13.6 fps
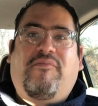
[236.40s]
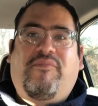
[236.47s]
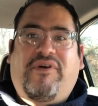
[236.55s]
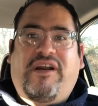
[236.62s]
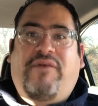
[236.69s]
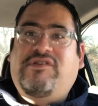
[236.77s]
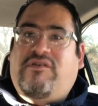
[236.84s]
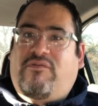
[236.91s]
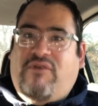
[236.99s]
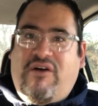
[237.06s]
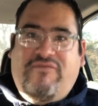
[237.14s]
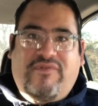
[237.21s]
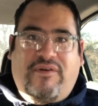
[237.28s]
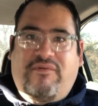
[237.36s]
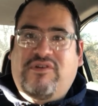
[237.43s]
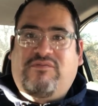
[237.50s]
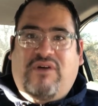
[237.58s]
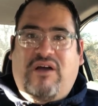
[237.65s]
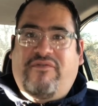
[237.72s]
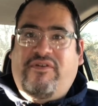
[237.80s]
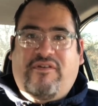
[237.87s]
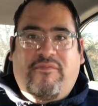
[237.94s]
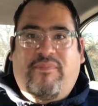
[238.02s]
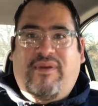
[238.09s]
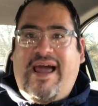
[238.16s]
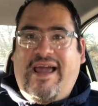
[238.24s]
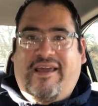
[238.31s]
But it was rough. If you were
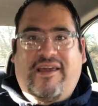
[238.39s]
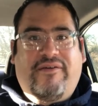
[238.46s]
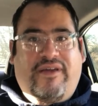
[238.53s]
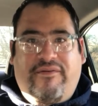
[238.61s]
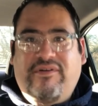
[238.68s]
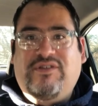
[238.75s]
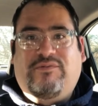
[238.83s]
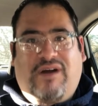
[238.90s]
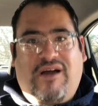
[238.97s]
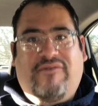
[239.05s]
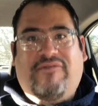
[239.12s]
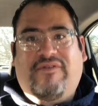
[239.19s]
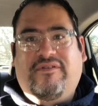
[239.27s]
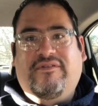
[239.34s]
black, it was rough.